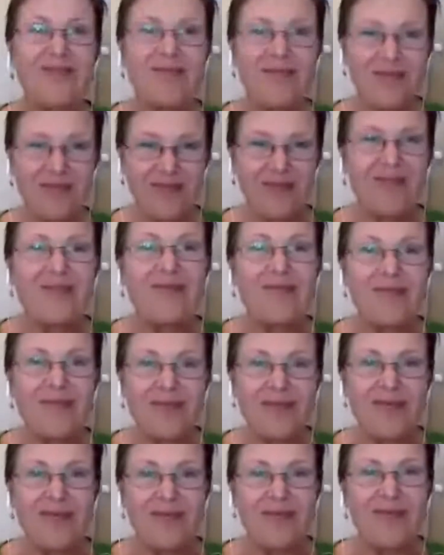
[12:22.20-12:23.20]
Mm.
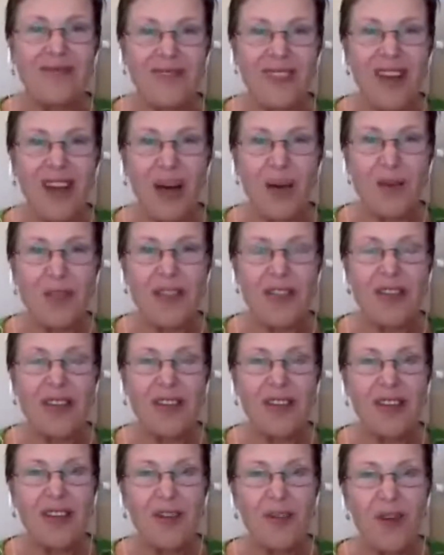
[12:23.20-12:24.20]
You're
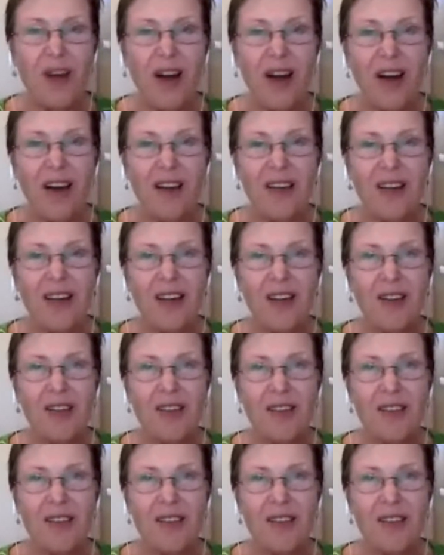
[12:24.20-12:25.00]
absolutely right. And